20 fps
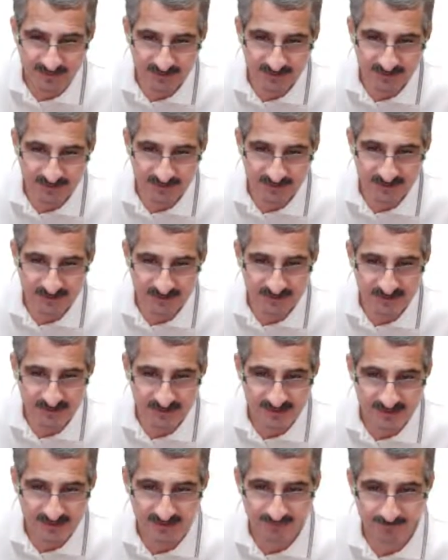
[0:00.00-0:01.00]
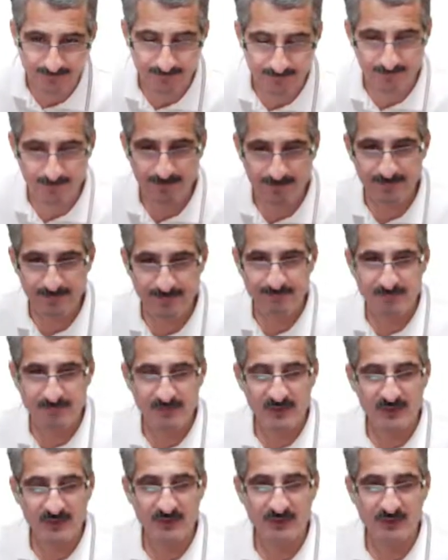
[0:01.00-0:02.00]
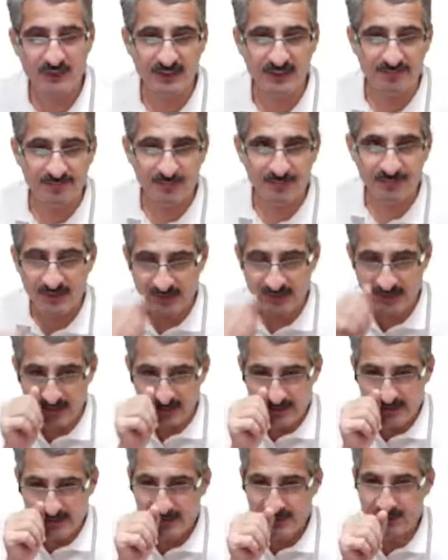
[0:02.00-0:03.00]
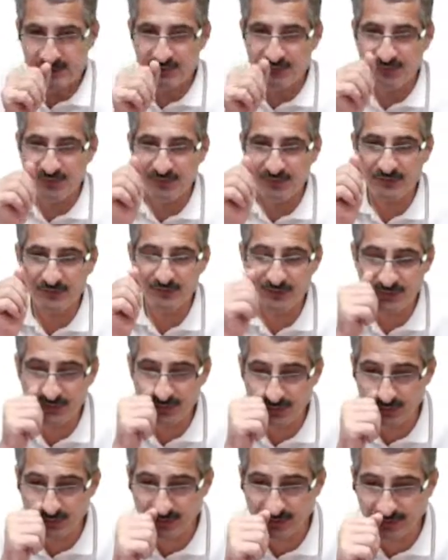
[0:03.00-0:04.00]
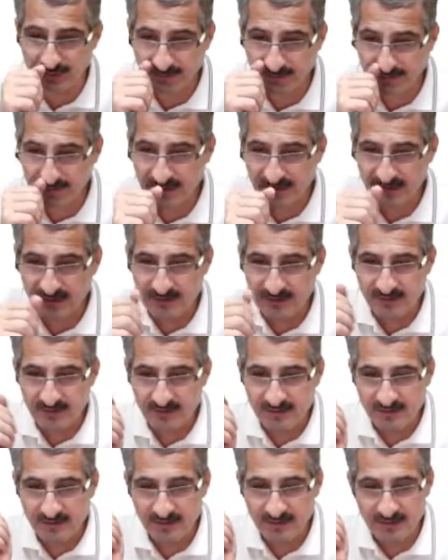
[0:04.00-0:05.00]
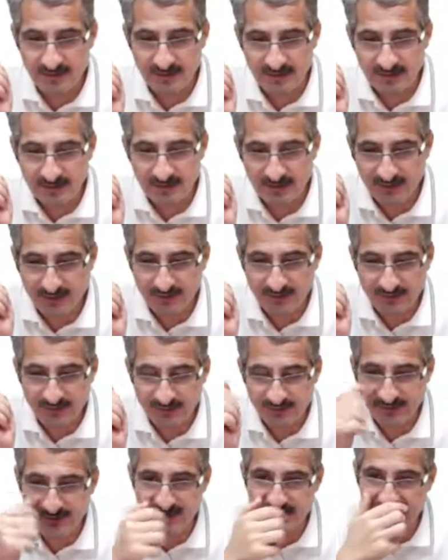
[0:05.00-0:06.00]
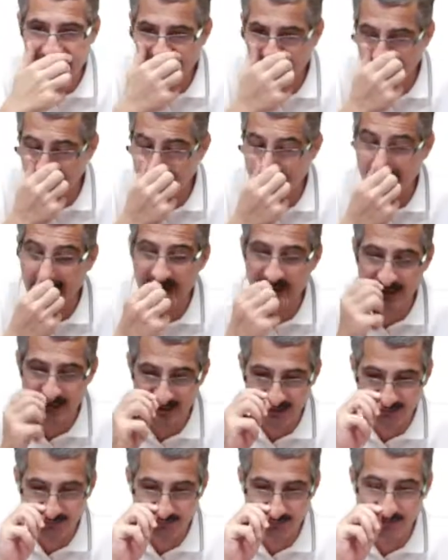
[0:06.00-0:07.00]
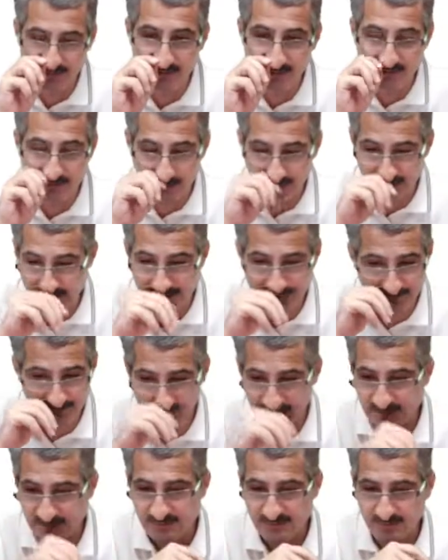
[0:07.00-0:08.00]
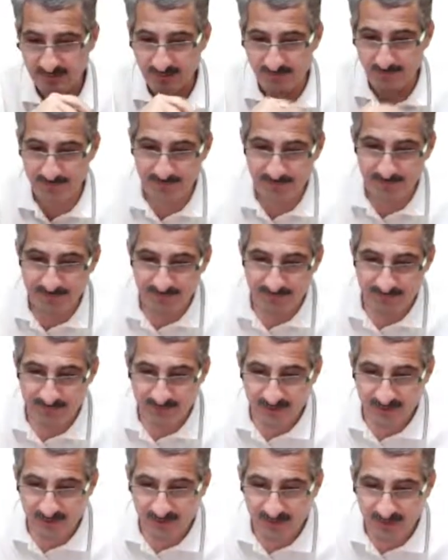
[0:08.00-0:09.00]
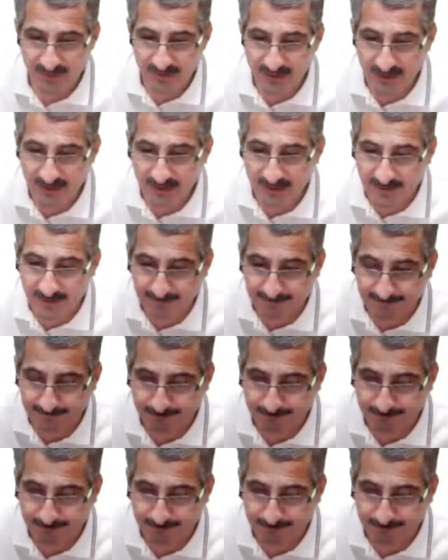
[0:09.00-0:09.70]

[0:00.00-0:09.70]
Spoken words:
is SM. Okay, so for sure, the constraints will be as following. Sorry, the